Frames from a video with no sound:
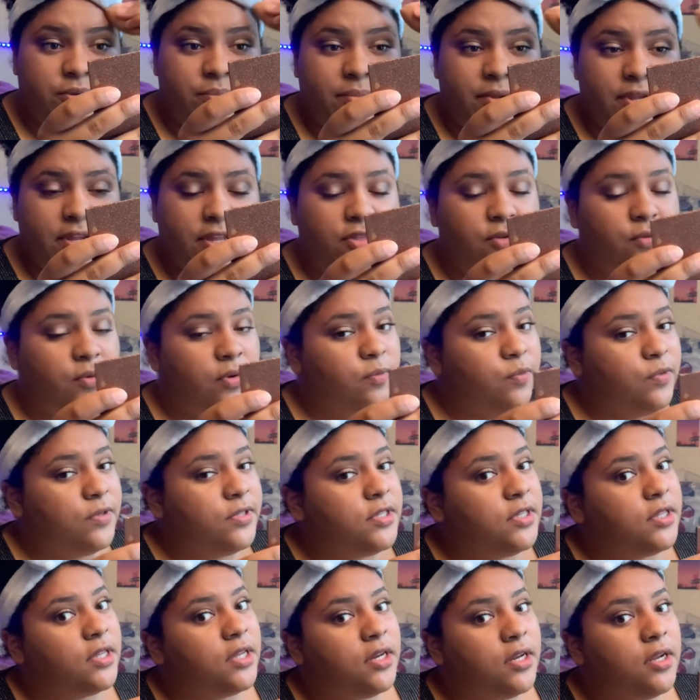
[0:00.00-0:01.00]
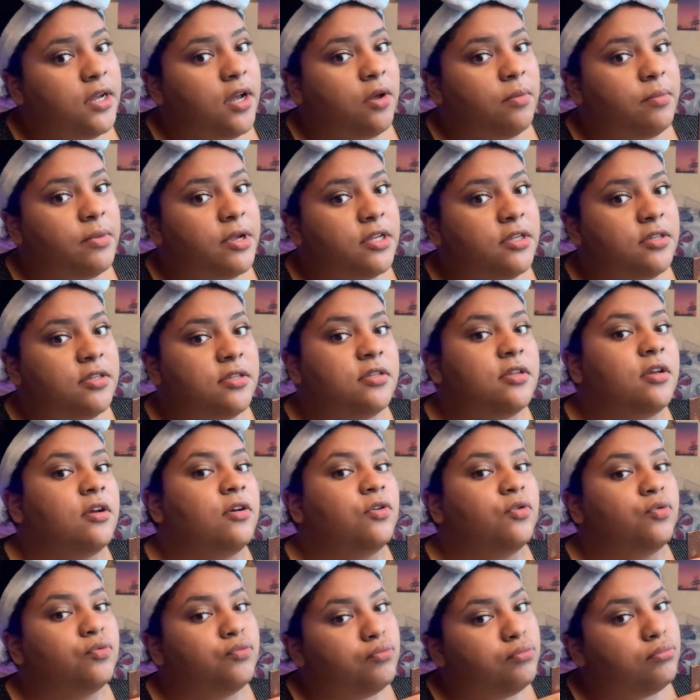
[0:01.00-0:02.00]
being the one with selena gomez
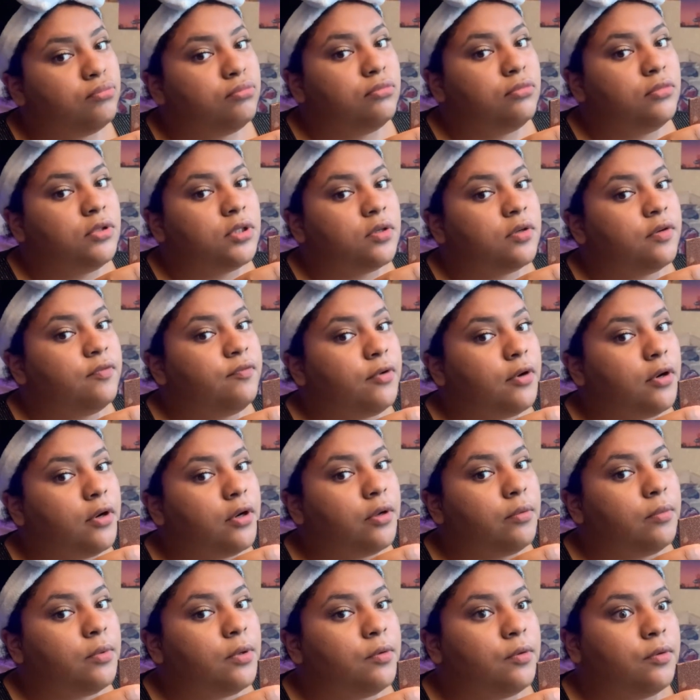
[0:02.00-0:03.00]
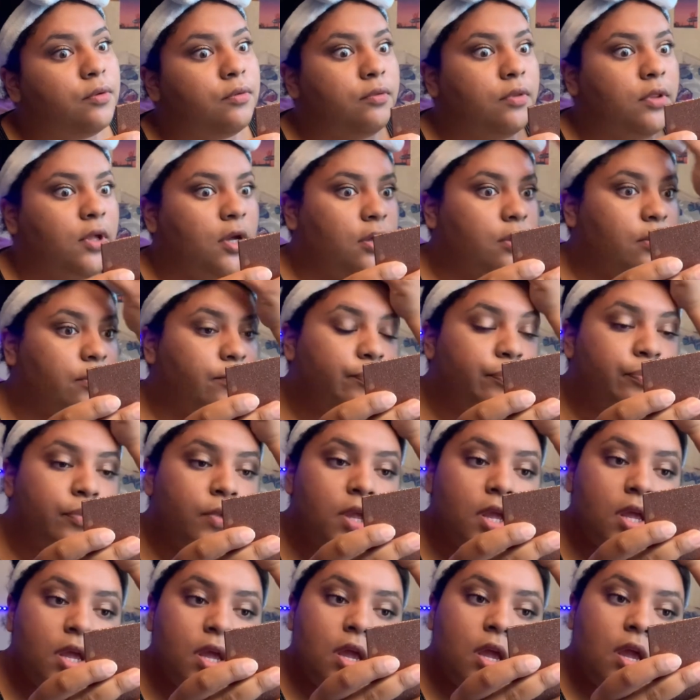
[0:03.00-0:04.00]
so don't even argue me with that
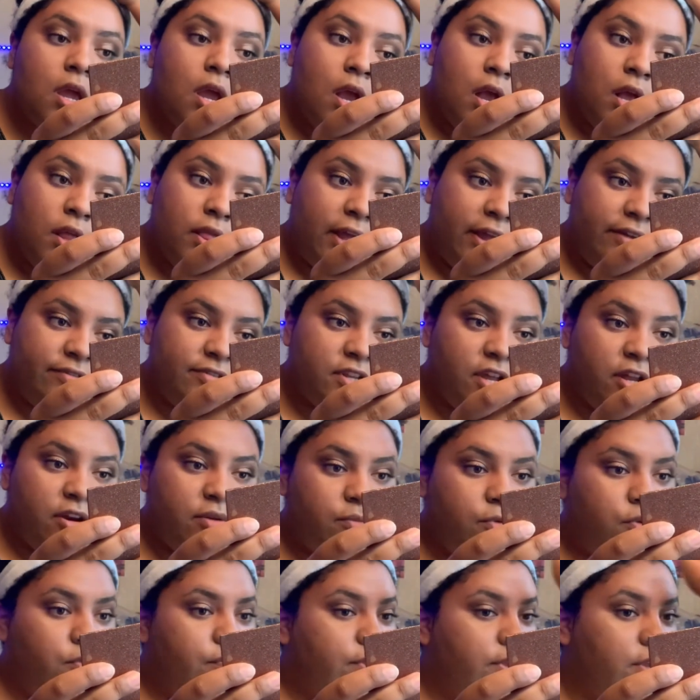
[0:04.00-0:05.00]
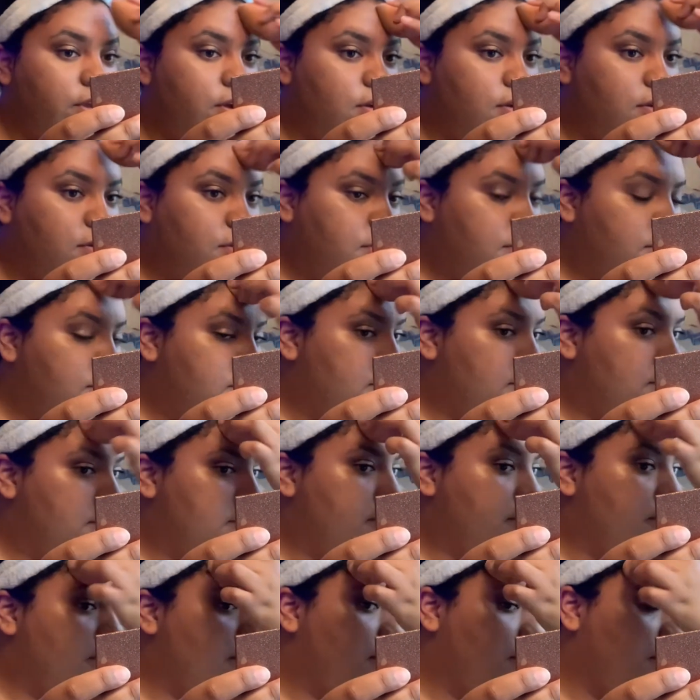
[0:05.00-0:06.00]
life's not a movie y'all
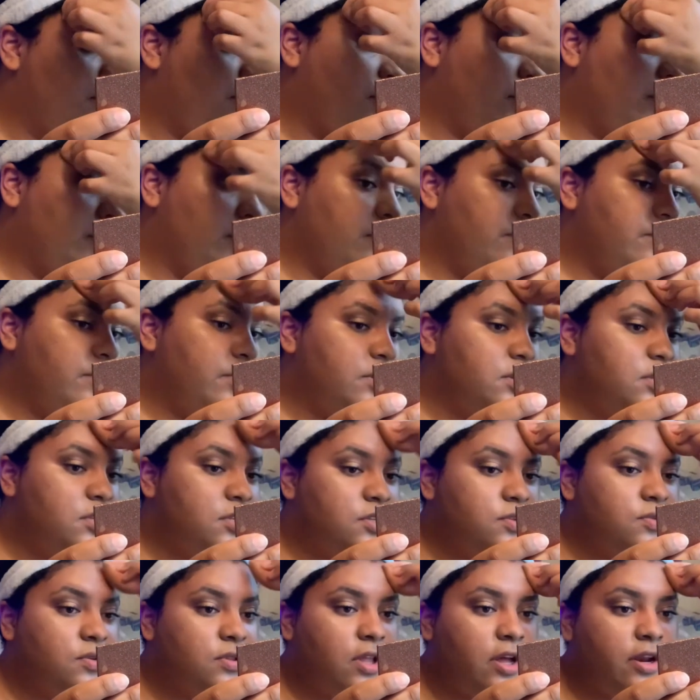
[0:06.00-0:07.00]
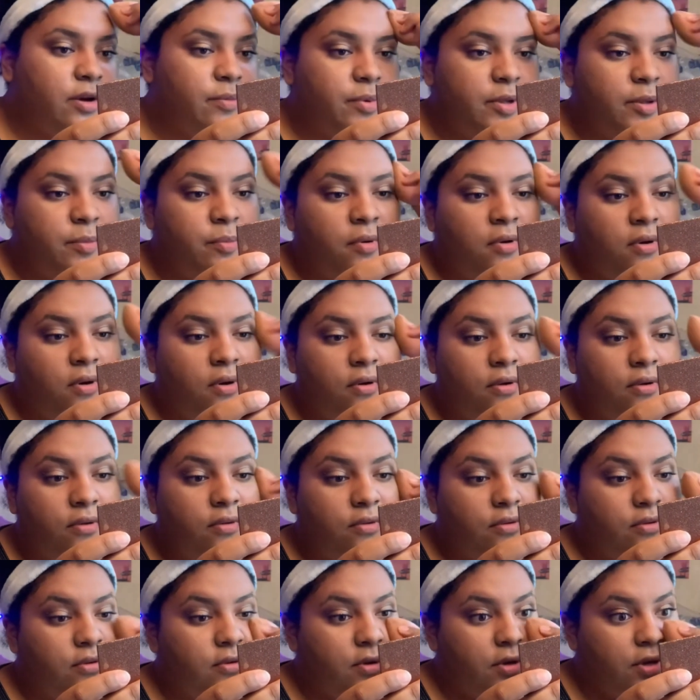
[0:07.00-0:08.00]
you're going to run into a lot of people.
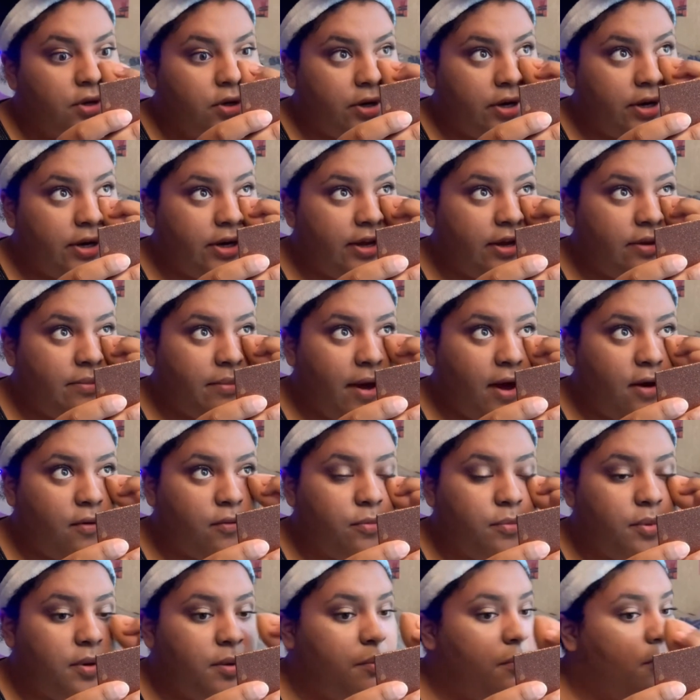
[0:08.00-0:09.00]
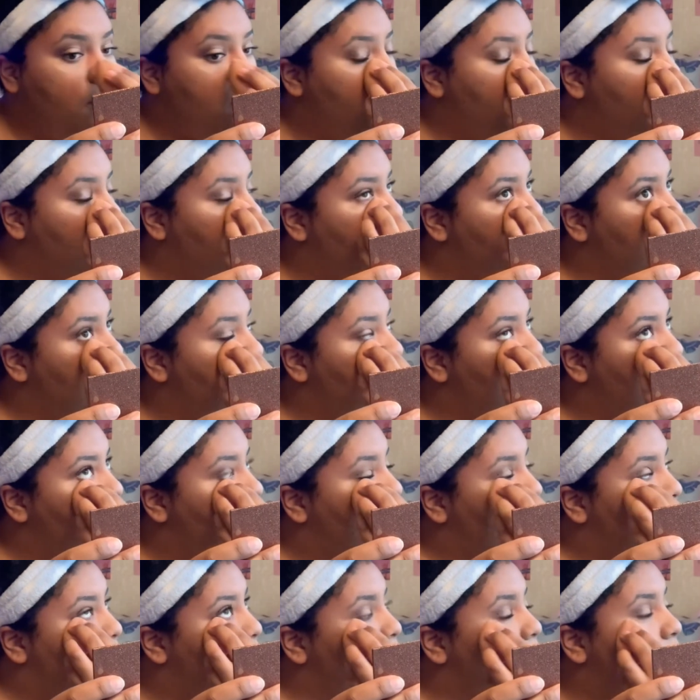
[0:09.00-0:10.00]
You're going to get back with people.
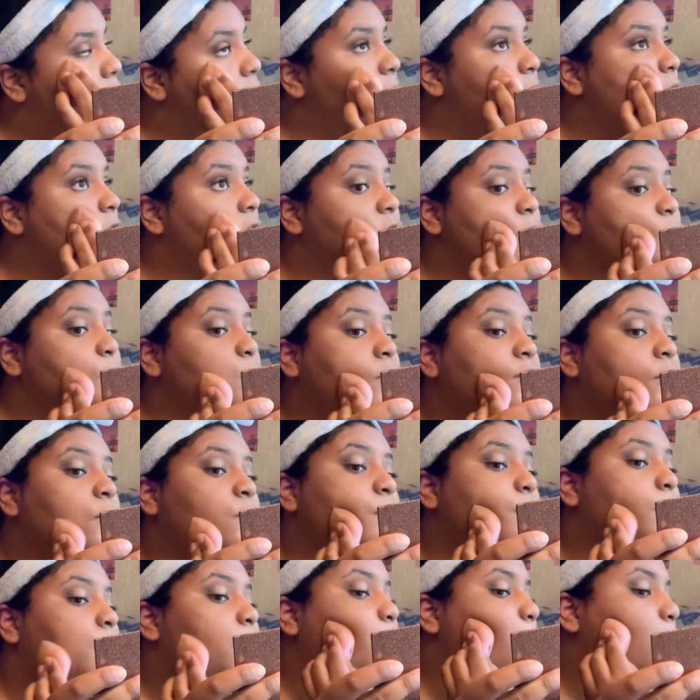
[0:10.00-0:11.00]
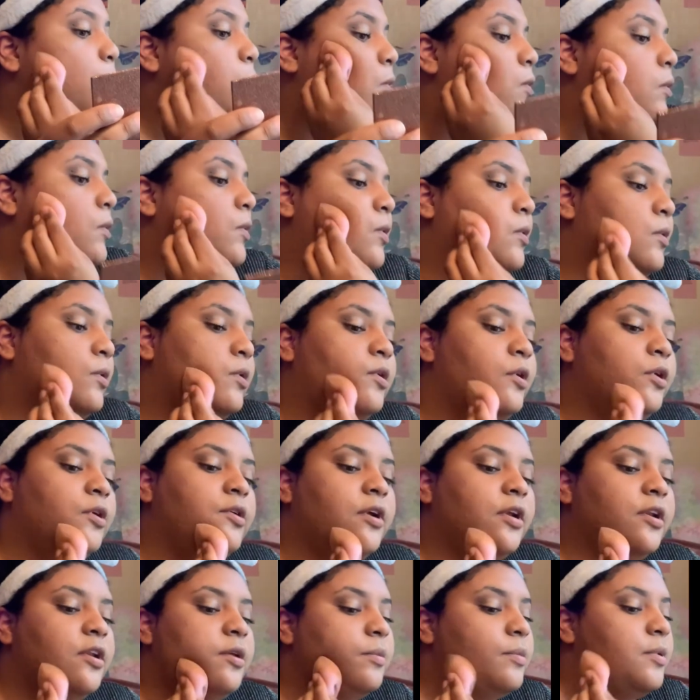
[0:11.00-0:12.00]
You're going to be disappointed with people. You're
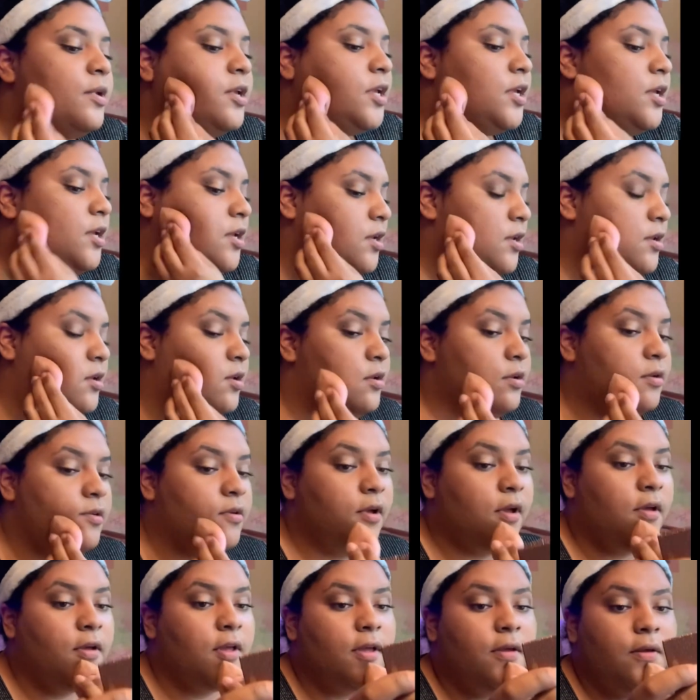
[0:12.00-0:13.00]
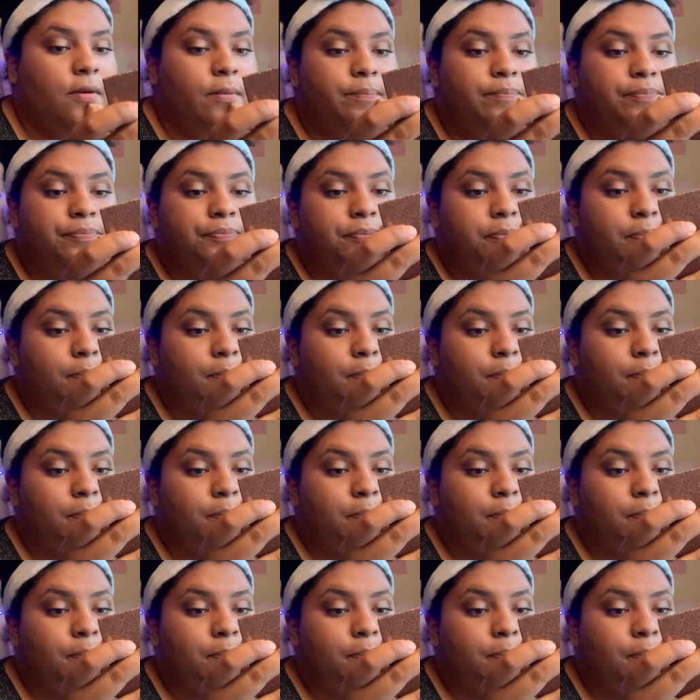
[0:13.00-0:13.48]
going to be um,